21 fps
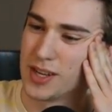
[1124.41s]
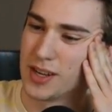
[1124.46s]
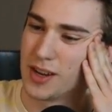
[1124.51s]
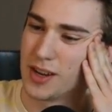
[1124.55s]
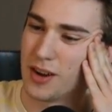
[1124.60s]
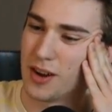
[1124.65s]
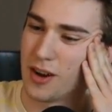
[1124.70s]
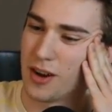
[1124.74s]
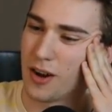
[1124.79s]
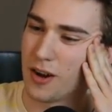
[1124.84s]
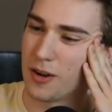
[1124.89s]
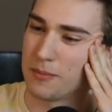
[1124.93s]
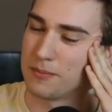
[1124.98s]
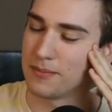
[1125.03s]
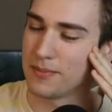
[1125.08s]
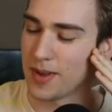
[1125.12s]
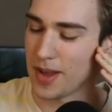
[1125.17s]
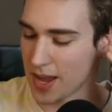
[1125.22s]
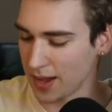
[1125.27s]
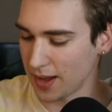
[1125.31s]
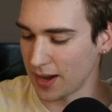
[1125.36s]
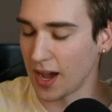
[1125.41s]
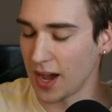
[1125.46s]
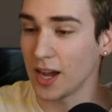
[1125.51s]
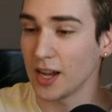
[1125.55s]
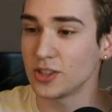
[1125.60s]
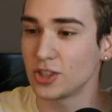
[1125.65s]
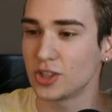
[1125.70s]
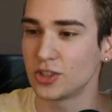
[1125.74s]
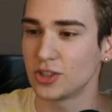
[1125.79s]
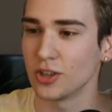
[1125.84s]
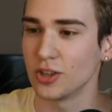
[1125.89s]
Oh, man, I
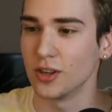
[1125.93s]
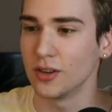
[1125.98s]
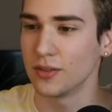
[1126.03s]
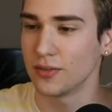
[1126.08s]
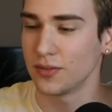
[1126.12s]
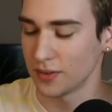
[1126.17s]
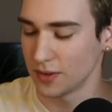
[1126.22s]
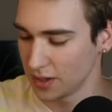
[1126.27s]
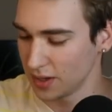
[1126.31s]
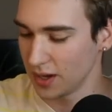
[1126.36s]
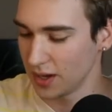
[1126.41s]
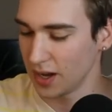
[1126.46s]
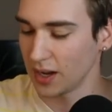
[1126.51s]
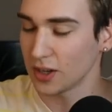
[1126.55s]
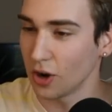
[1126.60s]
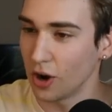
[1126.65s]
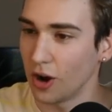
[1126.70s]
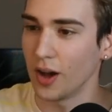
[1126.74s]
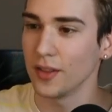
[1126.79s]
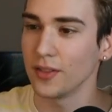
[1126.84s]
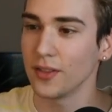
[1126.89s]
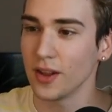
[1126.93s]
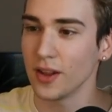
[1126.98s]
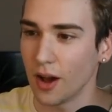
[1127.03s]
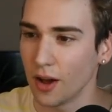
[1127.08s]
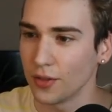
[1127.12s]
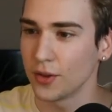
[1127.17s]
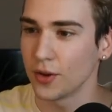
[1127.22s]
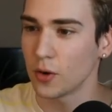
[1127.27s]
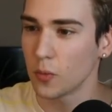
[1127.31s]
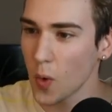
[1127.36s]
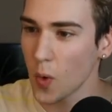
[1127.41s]
should have gone the
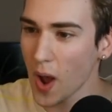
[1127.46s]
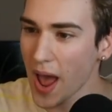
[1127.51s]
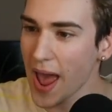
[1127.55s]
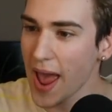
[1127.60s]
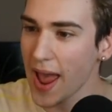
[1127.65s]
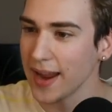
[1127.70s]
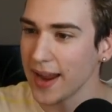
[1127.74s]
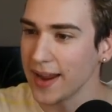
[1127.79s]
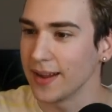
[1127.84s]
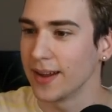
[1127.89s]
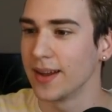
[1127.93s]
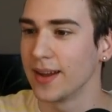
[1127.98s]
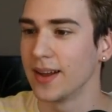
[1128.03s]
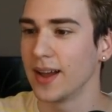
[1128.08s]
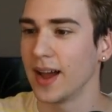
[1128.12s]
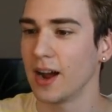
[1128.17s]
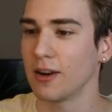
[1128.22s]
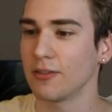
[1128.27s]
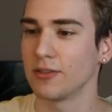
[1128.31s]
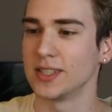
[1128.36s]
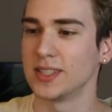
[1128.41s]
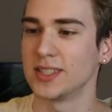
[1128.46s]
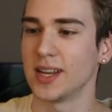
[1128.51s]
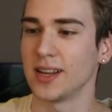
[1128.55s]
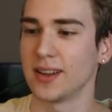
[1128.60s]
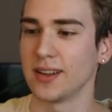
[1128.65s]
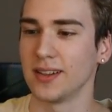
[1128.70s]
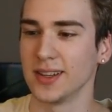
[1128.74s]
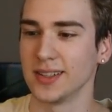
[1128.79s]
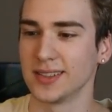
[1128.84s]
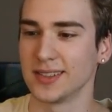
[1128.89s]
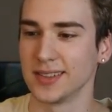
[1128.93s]
other way. How
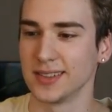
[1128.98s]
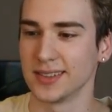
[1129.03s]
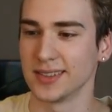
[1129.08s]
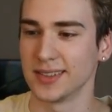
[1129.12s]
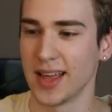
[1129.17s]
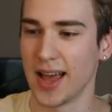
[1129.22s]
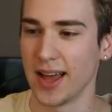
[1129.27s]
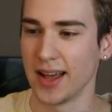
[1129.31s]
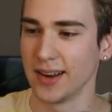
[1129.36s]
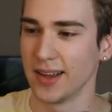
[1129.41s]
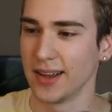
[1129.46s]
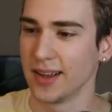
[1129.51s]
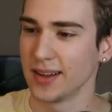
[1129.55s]
ridiculous is that?